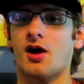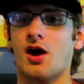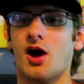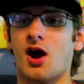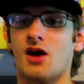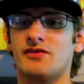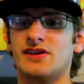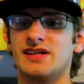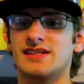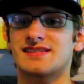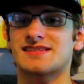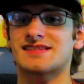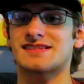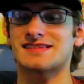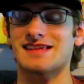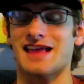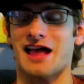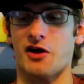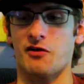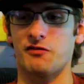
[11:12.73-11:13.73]
of
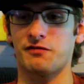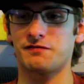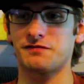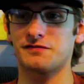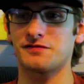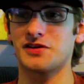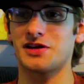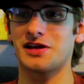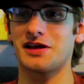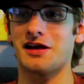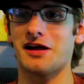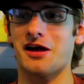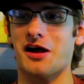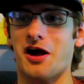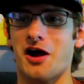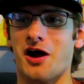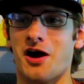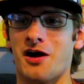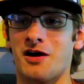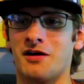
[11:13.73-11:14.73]
itself,
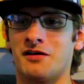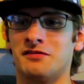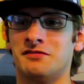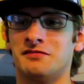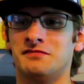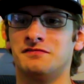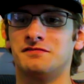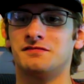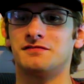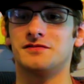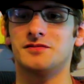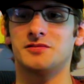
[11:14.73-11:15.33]
of